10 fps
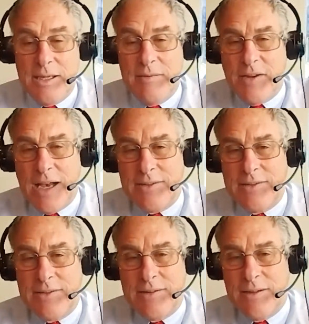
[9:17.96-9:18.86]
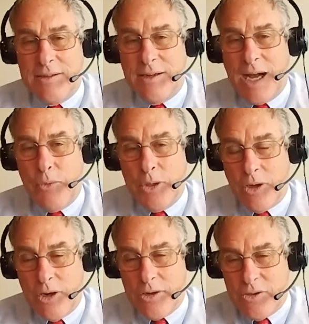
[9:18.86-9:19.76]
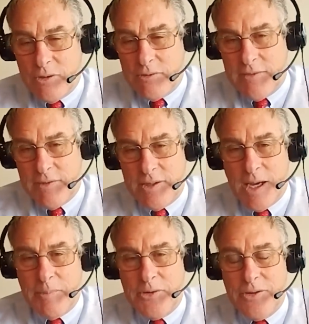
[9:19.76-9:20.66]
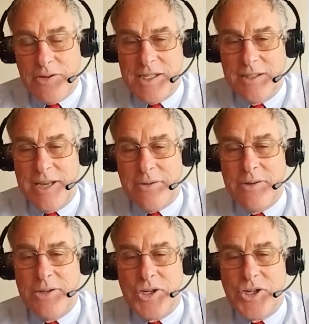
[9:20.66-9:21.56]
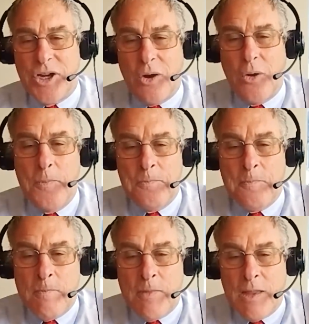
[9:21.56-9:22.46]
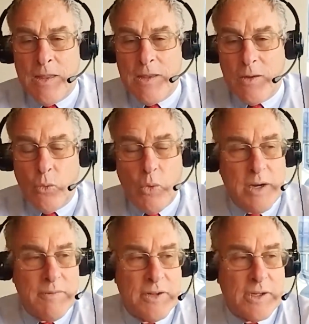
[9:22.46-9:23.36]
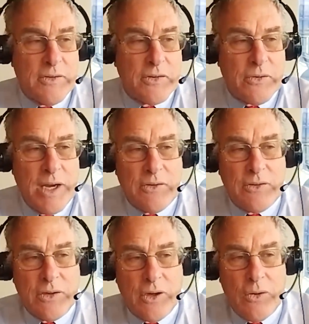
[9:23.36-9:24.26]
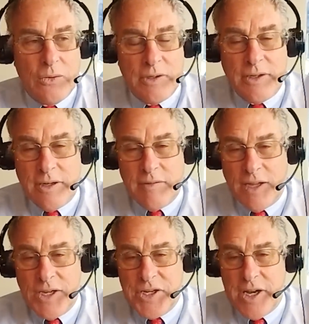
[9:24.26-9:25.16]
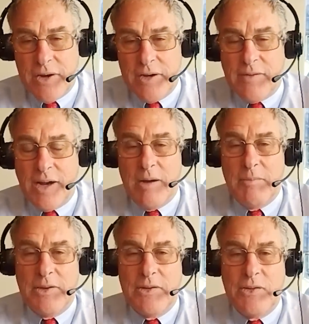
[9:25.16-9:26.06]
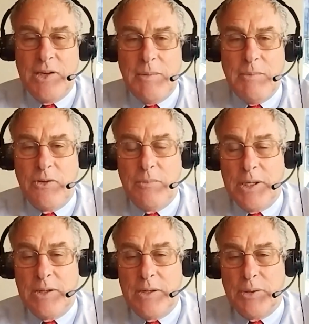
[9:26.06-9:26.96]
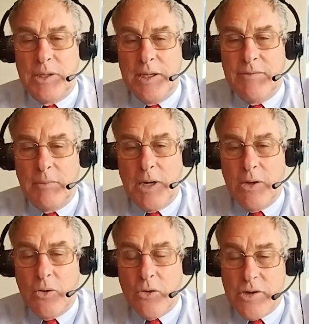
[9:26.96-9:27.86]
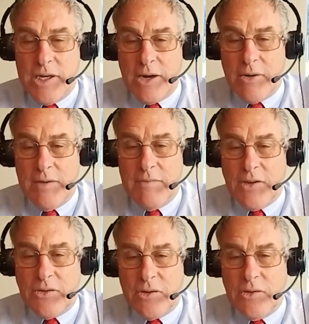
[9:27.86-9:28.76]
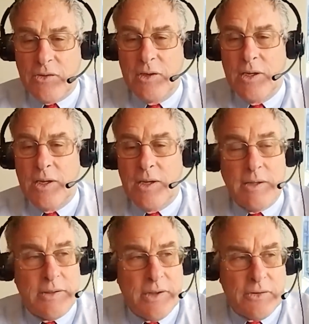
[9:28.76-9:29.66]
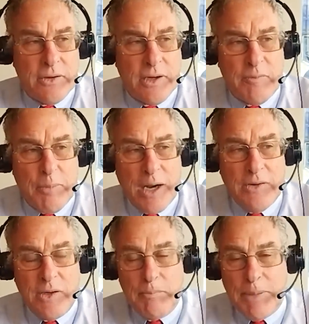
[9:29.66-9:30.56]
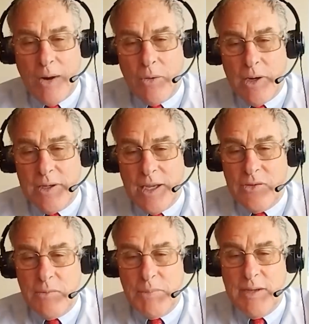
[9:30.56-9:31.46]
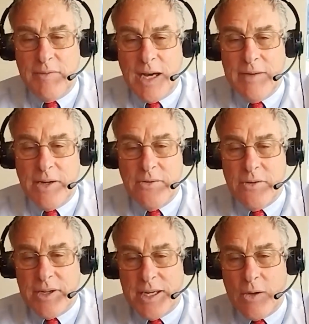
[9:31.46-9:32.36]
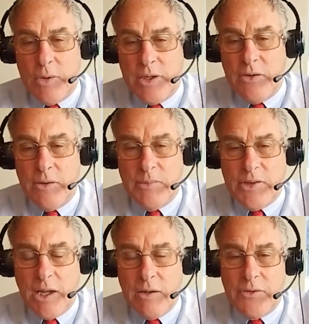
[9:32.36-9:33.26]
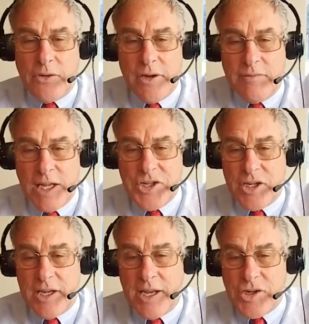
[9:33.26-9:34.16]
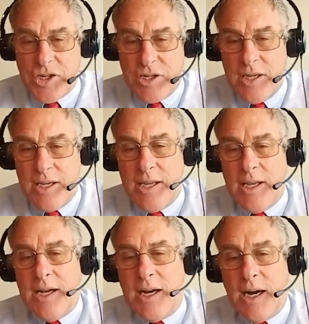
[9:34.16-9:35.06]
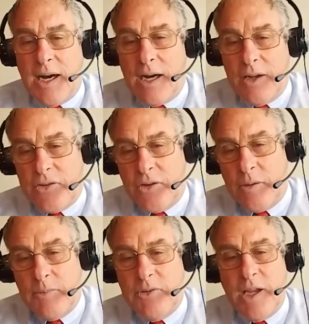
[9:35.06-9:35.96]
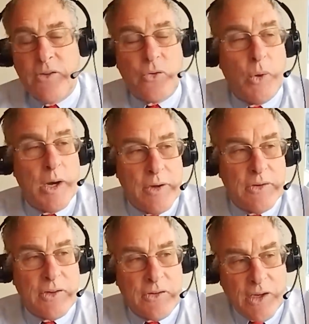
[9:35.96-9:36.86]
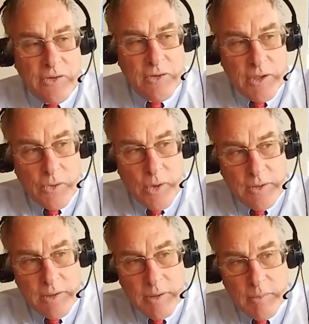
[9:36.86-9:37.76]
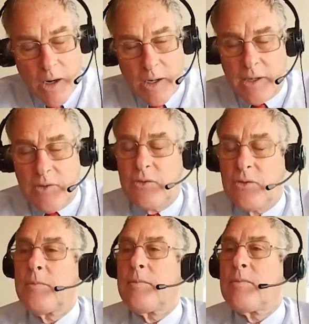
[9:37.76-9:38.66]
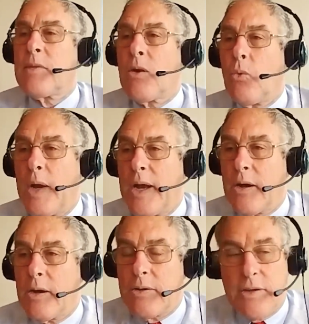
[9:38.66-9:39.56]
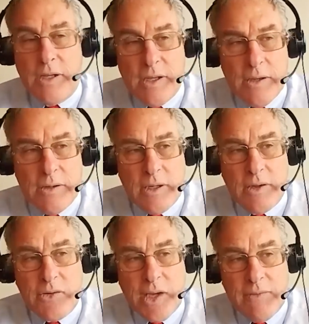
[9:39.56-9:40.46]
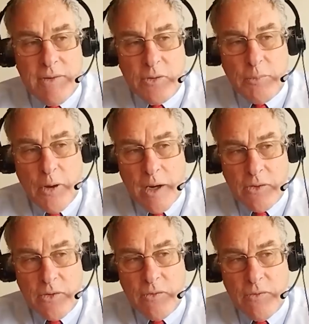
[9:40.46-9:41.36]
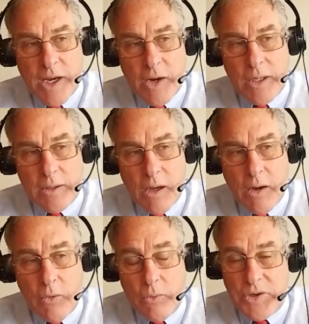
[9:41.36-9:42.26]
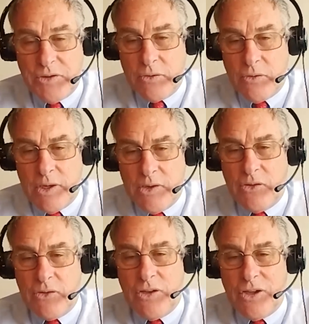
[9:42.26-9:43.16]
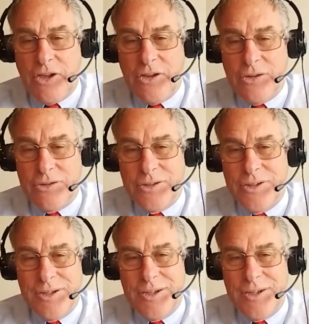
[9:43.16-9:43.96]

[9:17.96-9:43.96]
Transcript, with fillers: In fact, I will argue, if given the opportunity later in the show, that one of the constraints to gold in an inflationary environment seems to be the belief among ordinary investors that there's enough pricing power in the S&P 500 that equities themselves are an inflation hedge. A circumstance where there's excessive liquidity in the markets, where the yield on savings products is very low, which increases the yield,